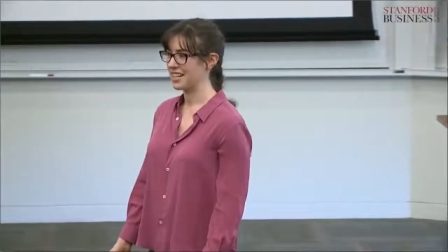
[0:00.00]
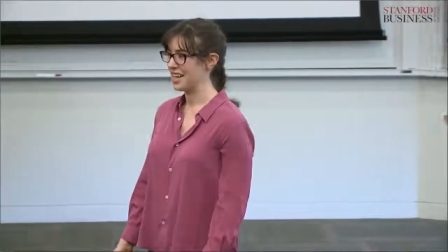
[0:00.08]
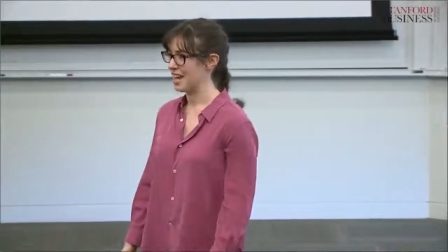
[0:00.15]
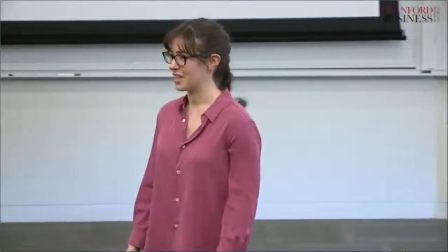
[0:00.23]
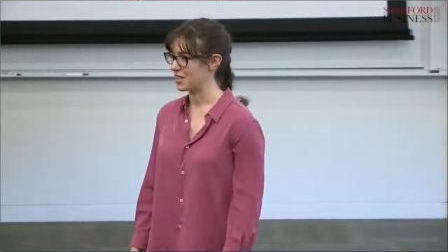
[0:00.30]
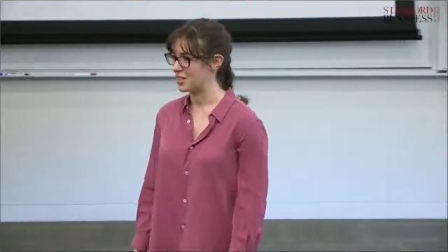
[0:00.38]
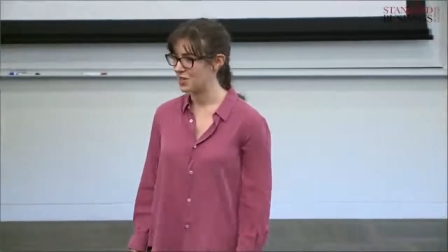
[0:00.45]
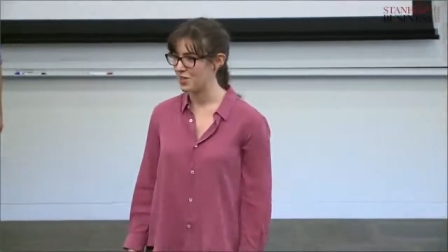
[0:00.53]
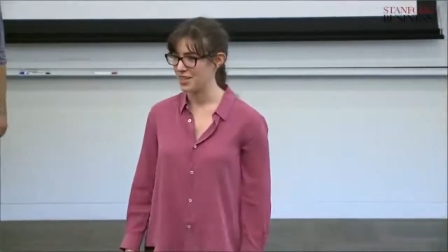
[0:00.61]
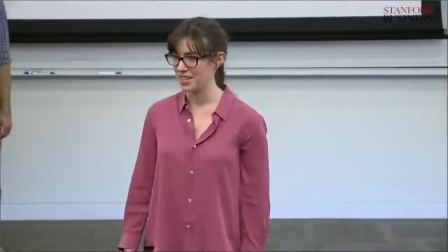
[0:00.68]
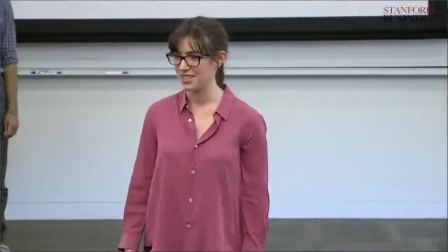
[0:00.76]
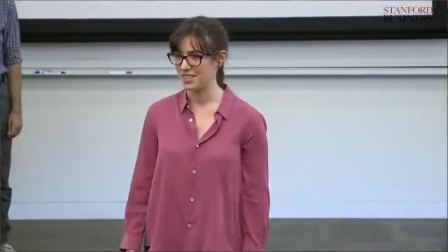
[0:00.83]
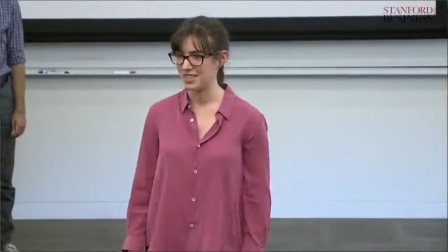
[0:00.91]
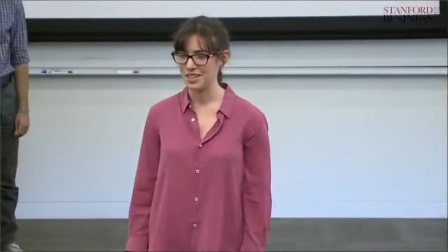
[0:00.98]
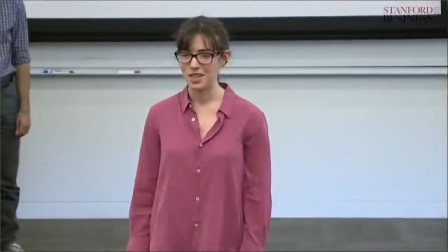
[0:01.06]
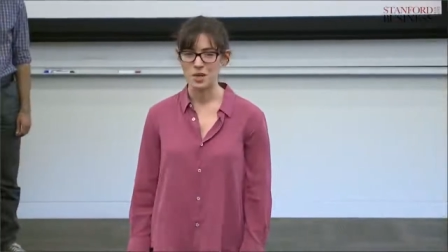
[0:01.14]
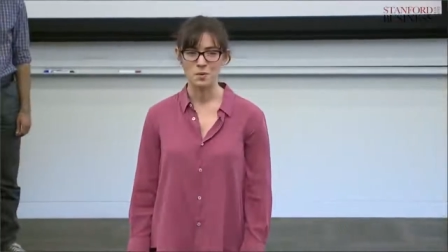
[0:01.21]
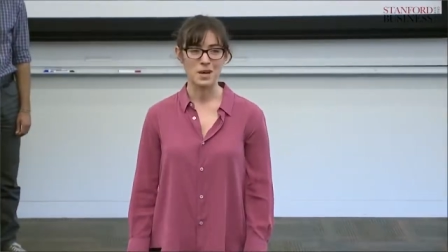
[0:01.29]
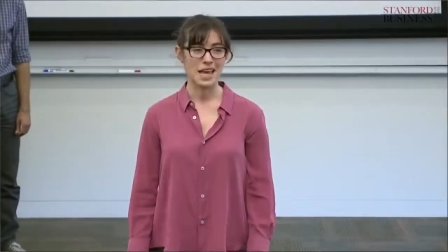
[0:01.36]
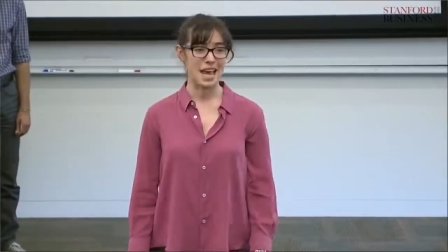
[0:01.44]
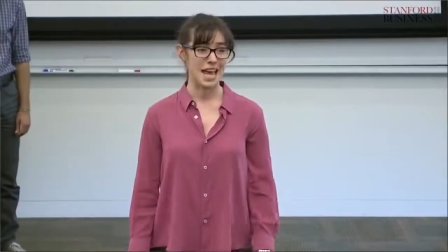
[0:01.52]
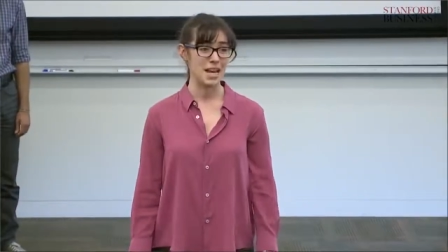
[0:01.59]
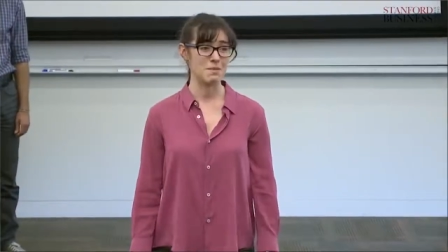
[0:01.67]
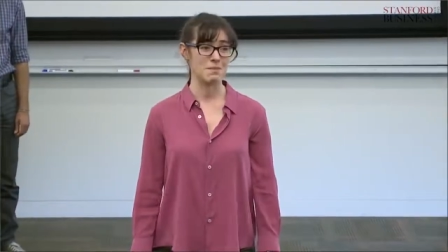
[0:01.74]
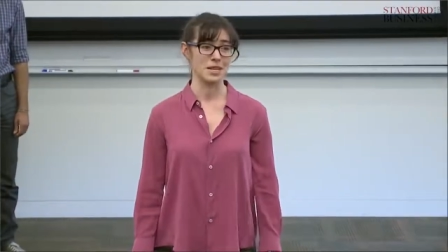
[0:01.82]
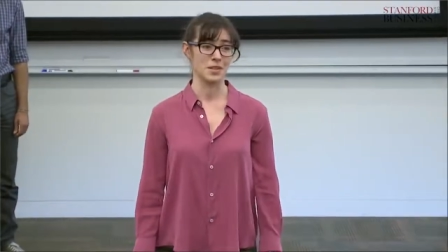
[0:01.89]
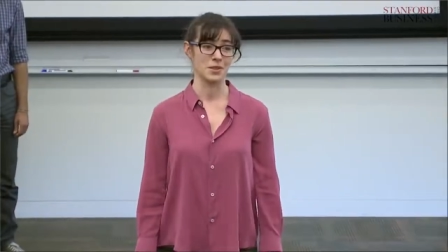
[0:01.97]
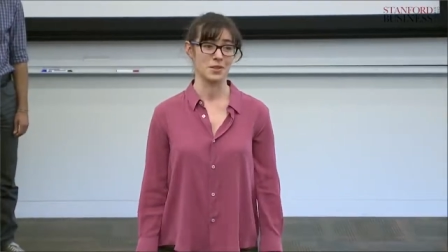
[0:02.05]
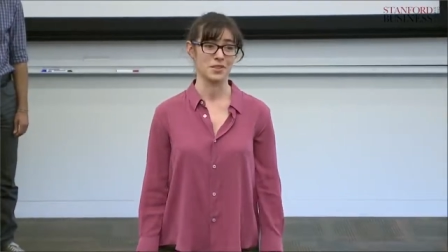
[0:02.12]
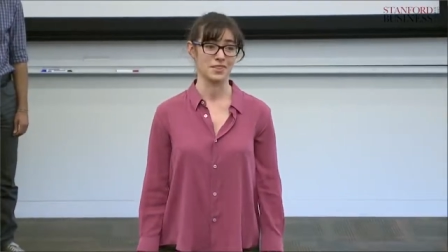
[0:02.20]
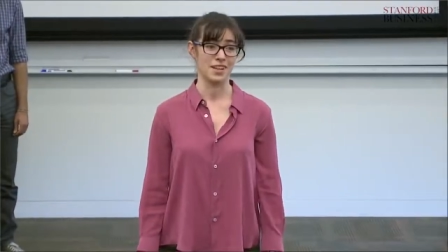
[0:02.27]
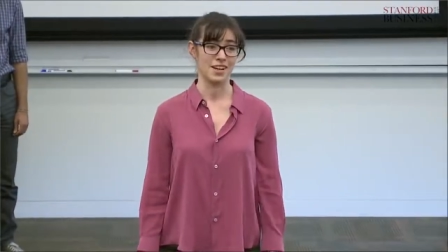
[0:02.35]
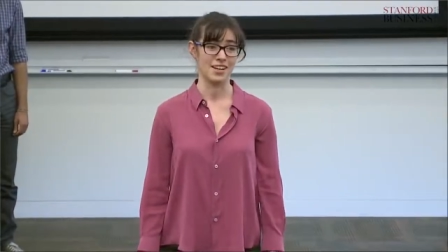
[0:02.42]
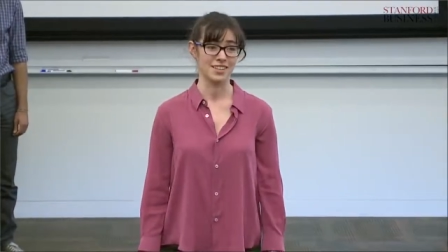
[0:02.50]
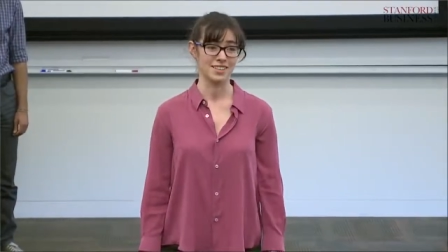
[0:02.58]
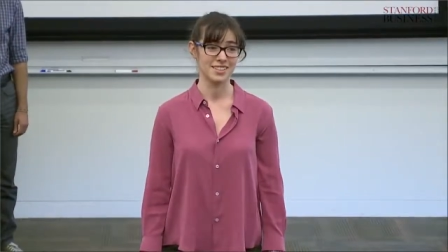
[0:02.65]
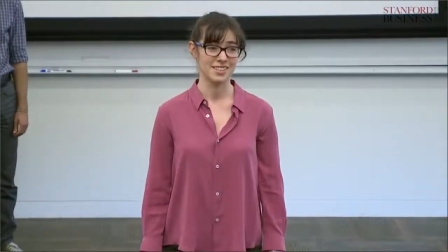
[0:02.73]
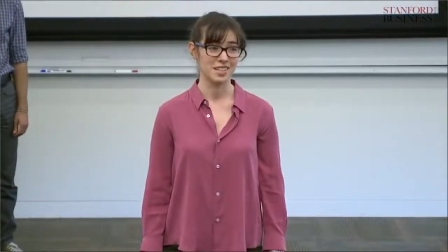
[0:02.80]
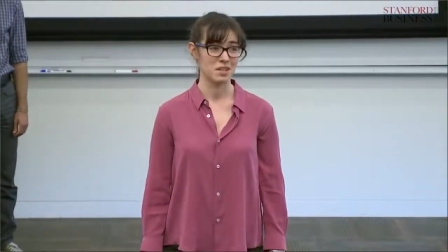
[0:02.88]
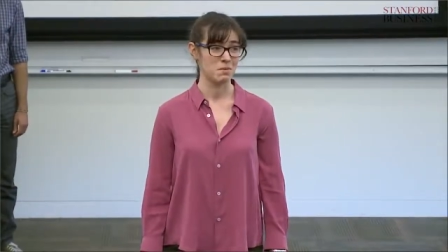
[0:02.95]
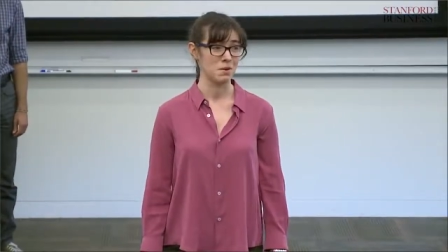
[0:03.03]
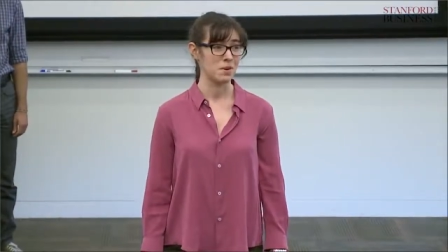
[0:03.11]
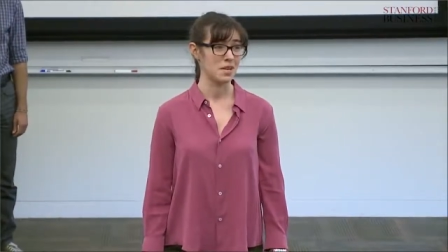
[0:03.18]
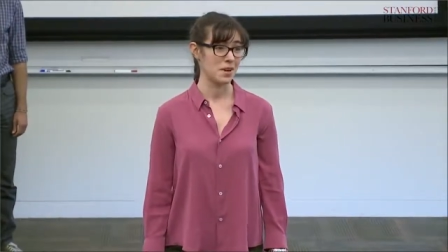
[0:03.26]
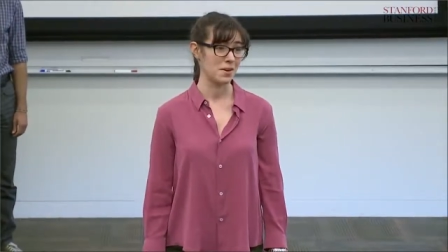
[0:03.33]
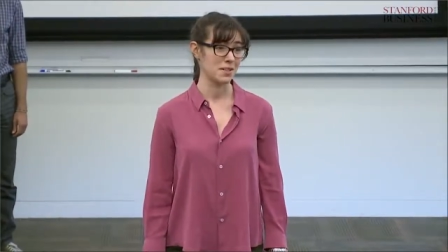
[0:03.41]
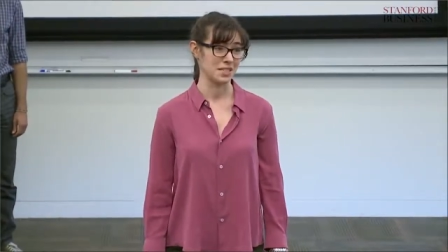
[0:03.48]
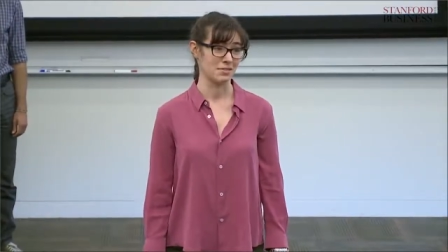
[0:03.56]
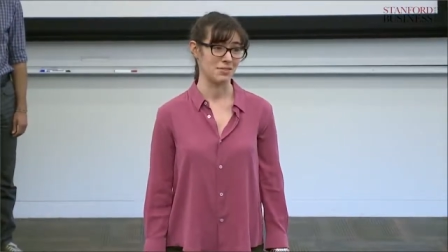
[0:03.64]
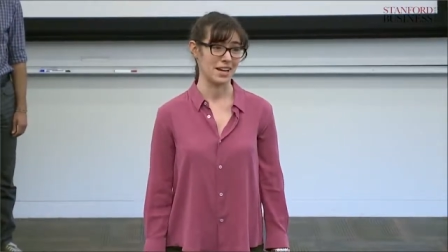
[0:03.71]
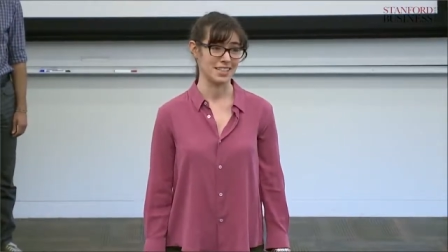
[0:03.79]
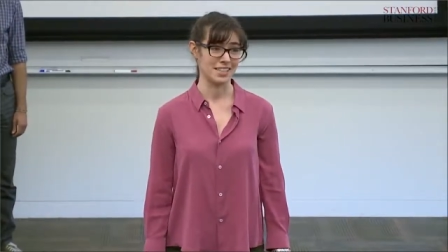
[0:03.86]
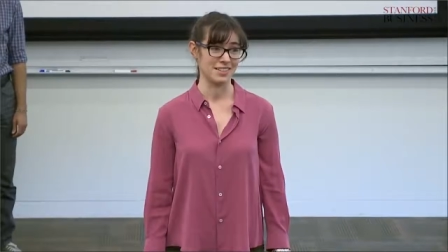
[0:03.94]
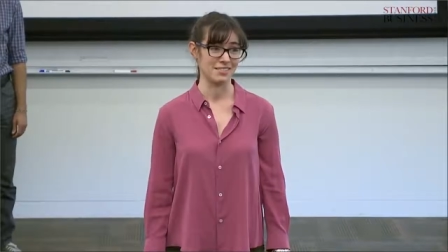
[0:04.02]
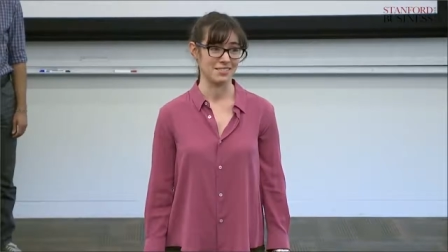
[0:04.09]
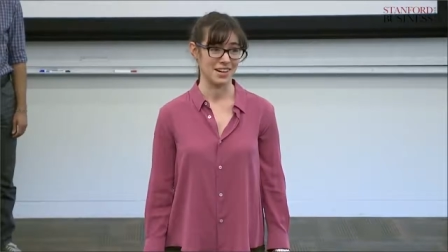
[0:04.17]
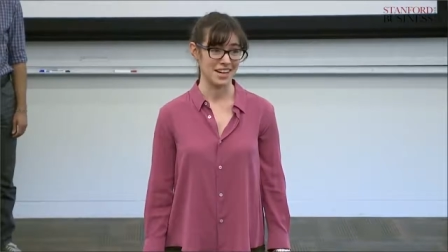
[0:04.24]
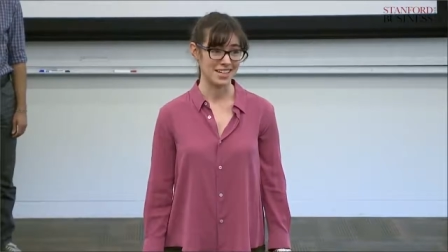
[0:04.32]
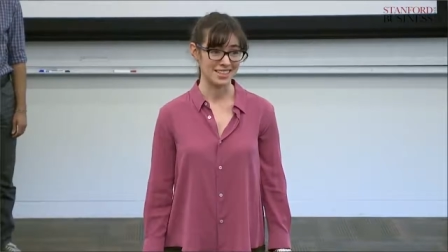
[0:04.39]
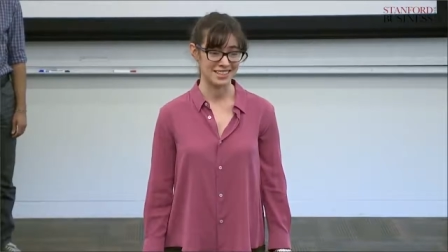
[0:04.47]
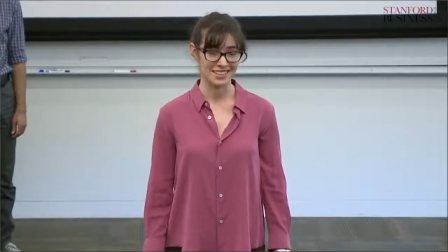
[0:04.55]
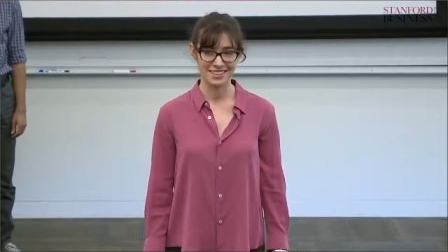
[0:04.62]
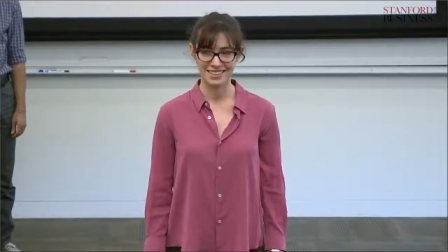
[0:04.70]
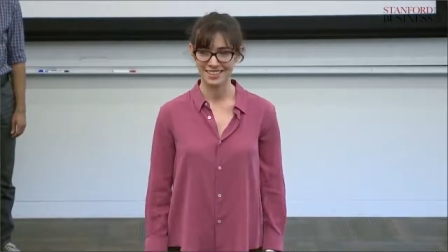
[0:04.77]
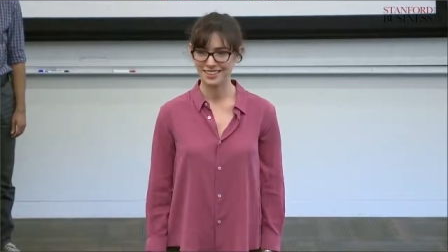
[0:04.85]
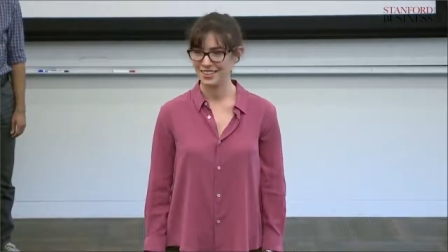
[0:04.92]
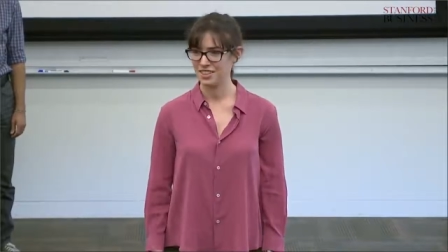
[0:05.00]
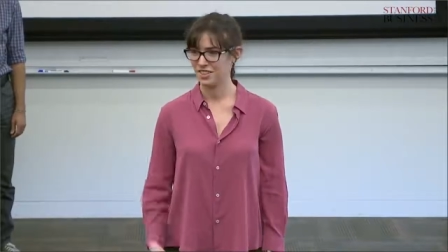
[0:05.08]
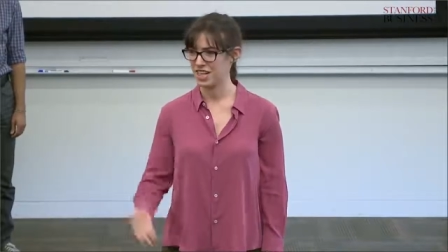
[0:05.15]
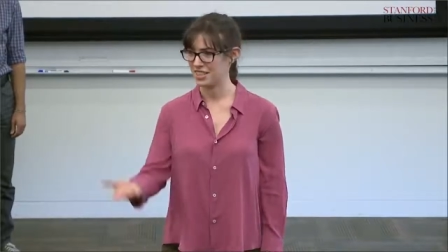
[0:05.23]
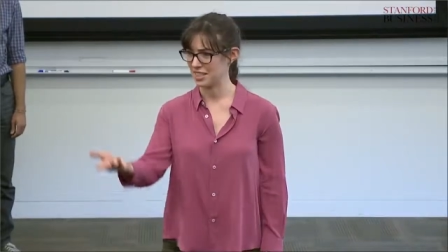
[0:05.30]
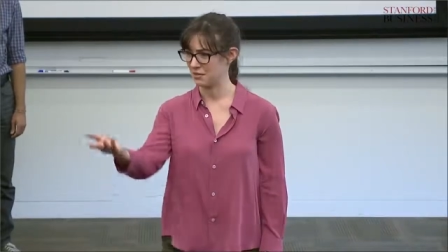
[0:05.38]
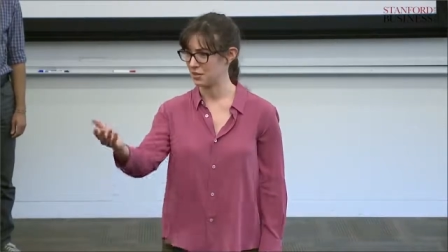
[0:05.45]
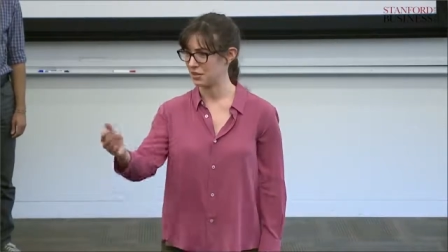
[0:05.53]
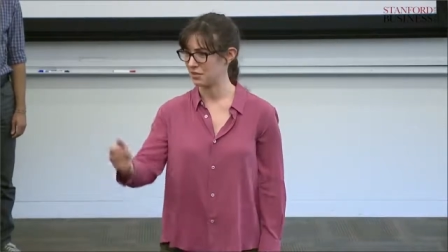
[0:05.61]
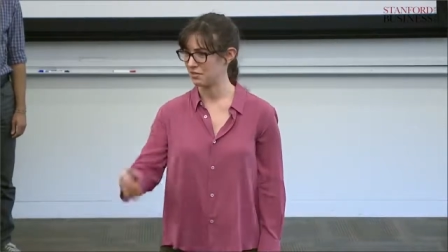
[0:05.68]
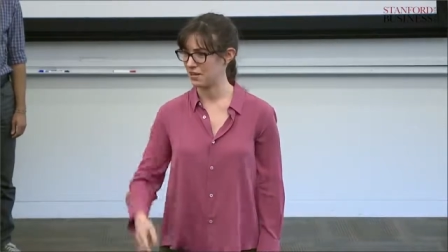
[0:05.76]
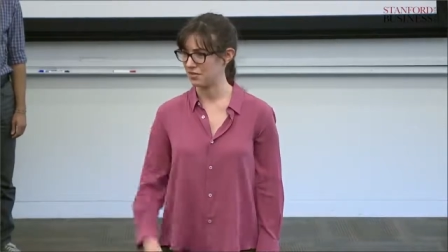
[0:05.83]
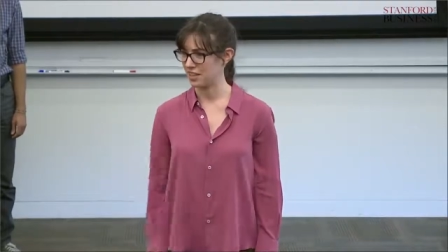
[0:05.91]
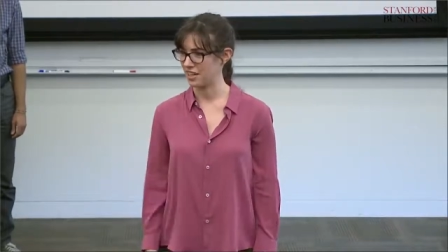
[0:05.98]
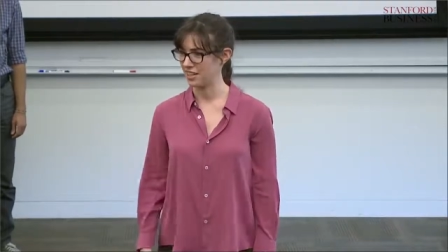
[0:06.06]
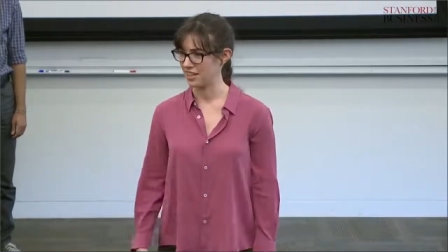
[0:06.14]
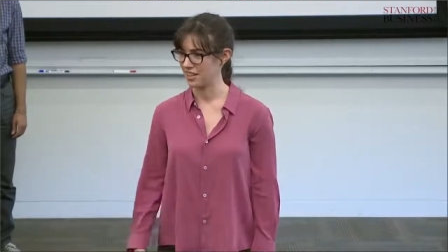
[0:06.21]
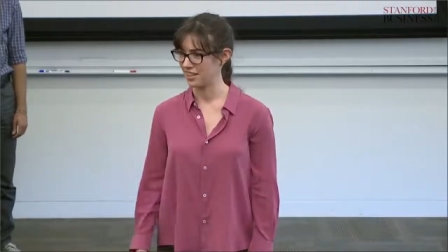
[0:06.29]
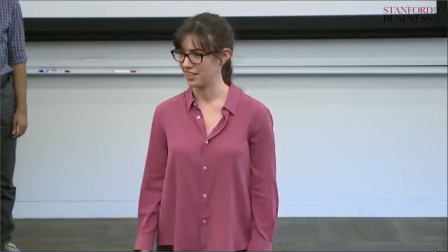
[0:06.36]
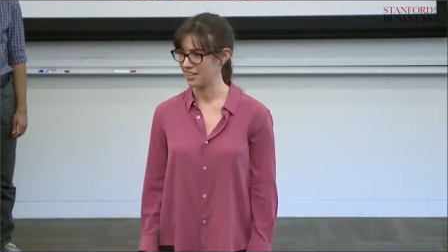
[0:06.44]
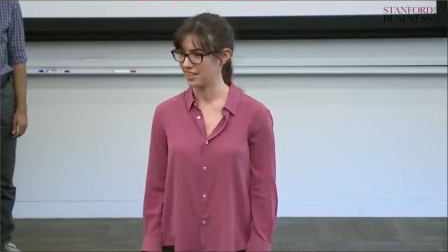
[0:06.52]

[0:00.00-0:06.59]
As students, we hate being cold called, but we know it's effective, right? Jason, what's your favorite color?